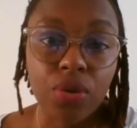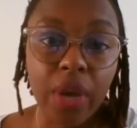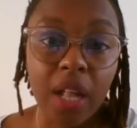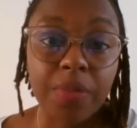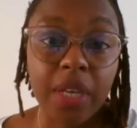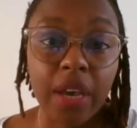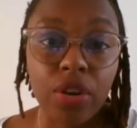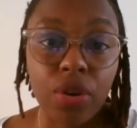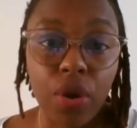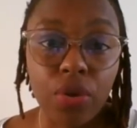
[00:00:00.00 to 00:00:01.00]
help
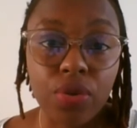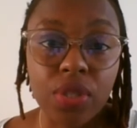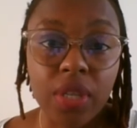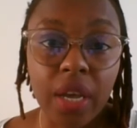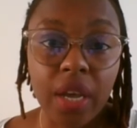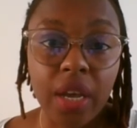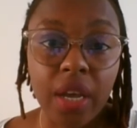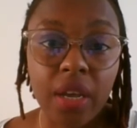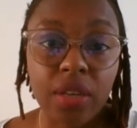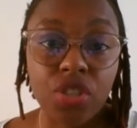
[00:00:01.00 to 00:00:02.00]
diagnose
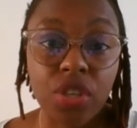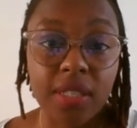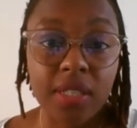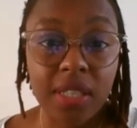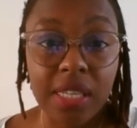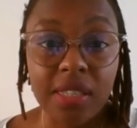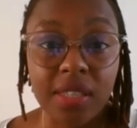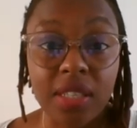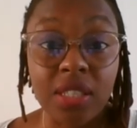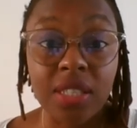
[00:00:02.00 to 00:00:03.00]
chest
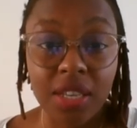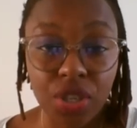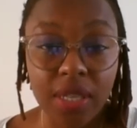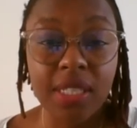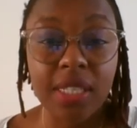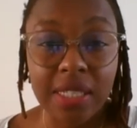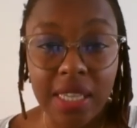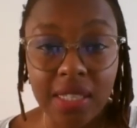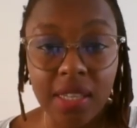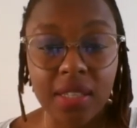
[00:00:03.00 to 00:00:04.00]

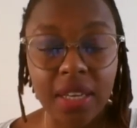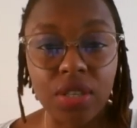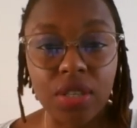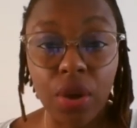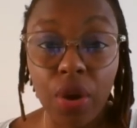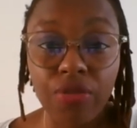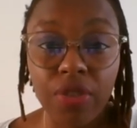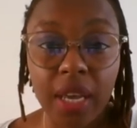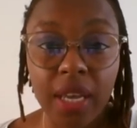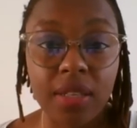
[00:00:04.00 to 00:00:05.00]
diseases such as
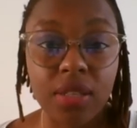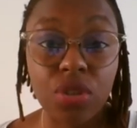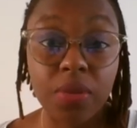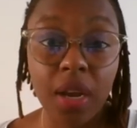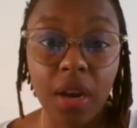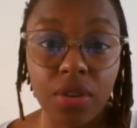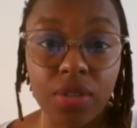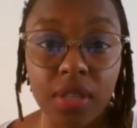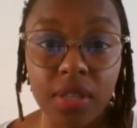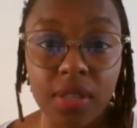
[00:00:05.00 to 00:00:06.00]
COVID and
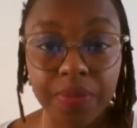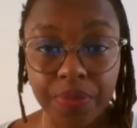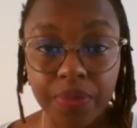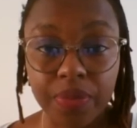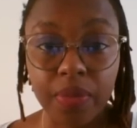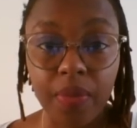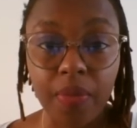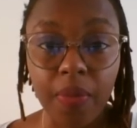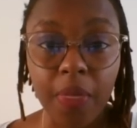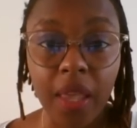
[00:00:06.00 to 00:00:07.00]
tuberculosis.
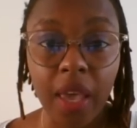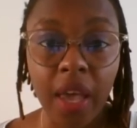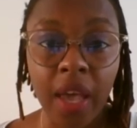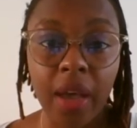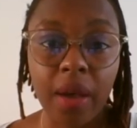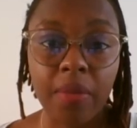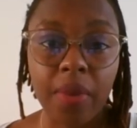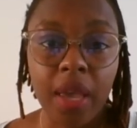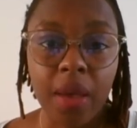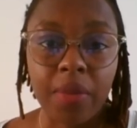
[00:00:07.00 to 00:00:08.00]

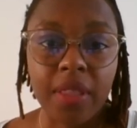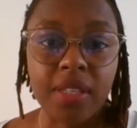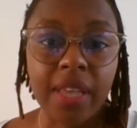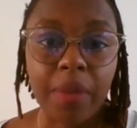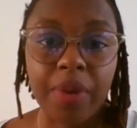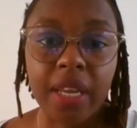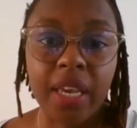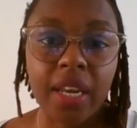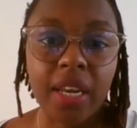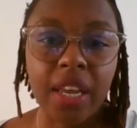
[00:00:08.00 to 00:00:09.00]
But this is
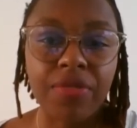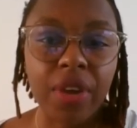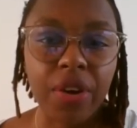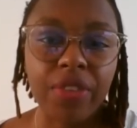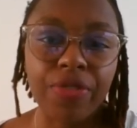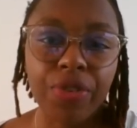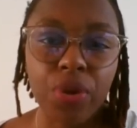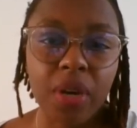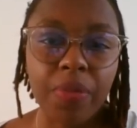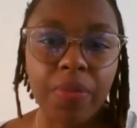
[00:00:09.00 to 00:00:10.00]
happening in very
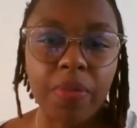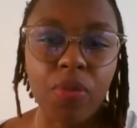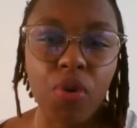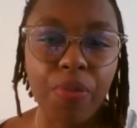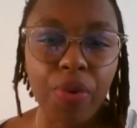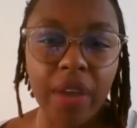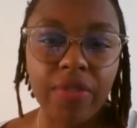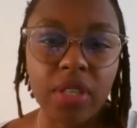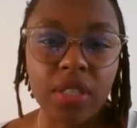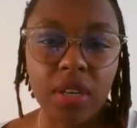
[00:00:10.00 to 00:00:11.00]
few more
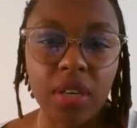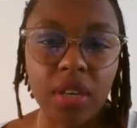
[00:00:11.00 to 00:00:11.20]
private